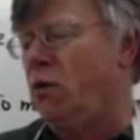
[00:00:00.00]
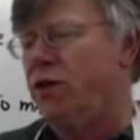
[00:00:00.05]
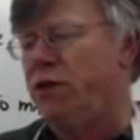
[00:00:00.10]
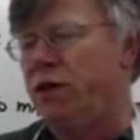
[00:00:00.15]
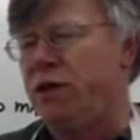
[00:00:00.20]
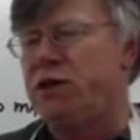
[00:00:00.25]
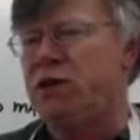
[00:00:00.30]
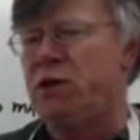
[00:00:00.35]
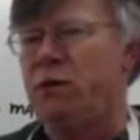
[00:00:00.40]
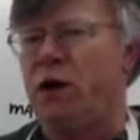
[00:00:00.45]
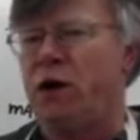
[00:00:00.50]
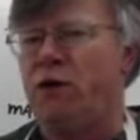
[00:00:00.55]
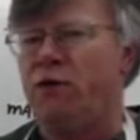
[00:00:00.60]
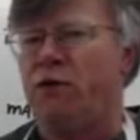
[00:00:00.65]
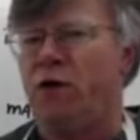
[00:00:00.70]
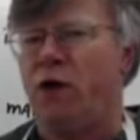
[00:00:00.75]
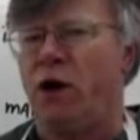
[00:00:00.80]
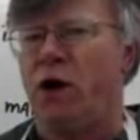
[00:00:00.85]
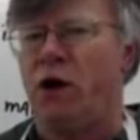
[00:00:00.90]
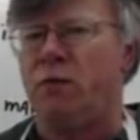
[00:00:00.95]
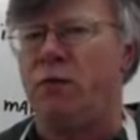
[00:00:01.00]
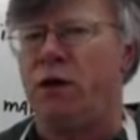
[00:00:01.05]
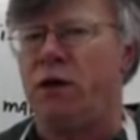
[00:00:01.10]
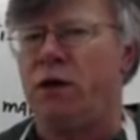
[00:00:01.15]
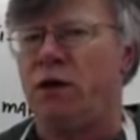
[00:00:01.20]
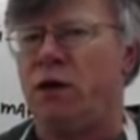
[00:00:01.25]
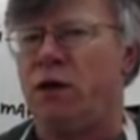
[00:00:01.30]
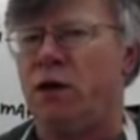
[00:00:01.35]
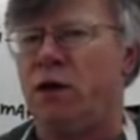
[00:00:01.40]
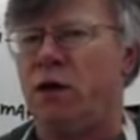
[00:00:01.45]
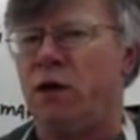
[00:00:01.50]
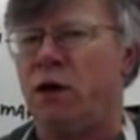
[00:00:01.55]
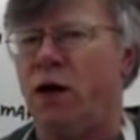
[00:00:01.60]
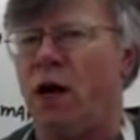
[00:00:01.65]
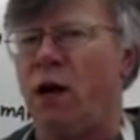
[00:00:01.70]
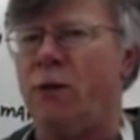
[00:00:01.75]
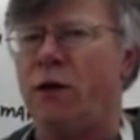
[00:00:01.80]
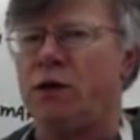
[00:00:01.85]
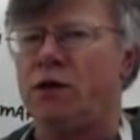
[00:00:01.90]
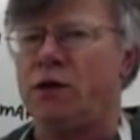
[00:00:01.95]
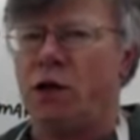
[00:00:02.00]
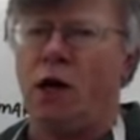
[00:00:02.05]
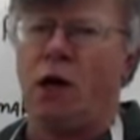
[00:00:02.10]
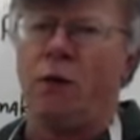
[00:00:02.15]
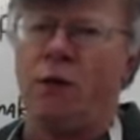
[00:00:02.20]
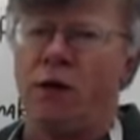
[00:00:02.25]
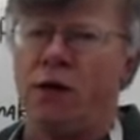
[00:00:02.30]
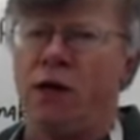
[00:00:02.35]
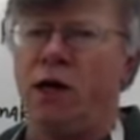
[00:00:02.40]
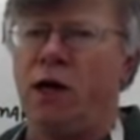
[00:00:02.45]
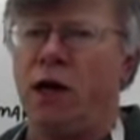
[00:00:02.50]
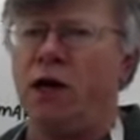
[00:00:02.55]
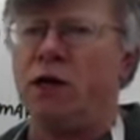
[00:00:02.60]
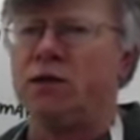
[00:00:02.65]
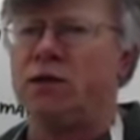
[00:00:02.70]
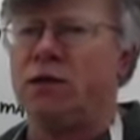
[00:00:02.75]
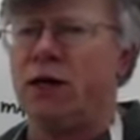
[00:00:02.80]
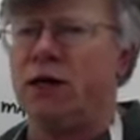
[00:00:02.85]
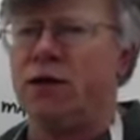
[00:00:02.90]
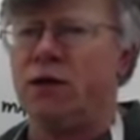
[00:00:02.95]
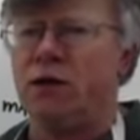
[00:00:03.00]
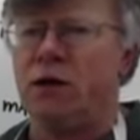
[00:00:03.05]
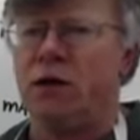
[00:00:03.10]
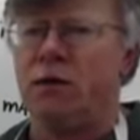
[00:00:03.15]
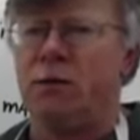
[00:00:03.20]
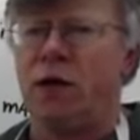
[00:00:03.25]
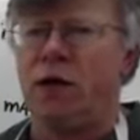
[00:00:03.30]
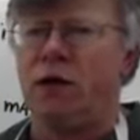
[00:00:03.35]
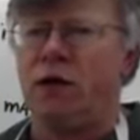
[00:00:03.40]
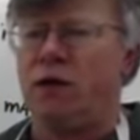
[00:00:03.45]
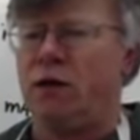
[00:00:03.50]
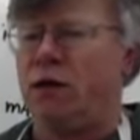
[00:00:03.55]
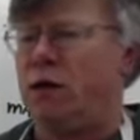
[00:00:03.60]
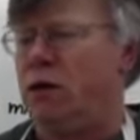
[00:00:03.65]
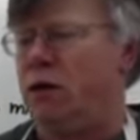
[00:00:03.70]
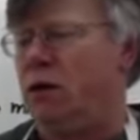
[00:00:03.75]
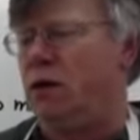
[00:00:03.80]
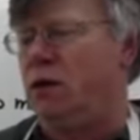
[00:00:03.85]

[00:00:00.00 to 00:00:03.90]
with this amount of carbon, how much carbon dioxide could I make